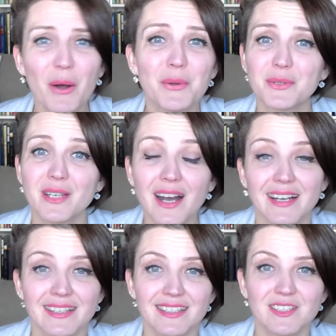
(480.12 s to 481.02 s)
you're
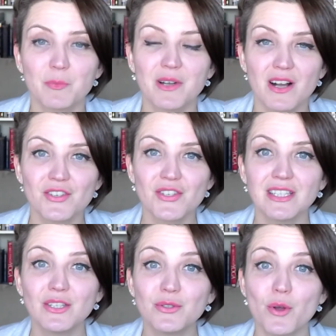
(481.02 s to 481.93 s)
not.
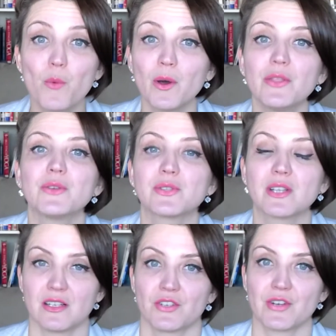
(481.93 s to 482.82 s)
Subconsciously, you don't want those
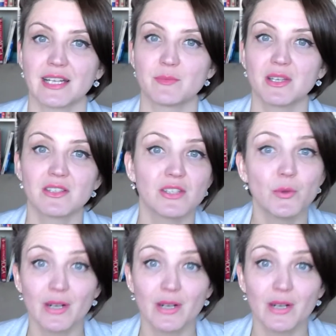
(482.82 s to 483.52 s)
contracts because you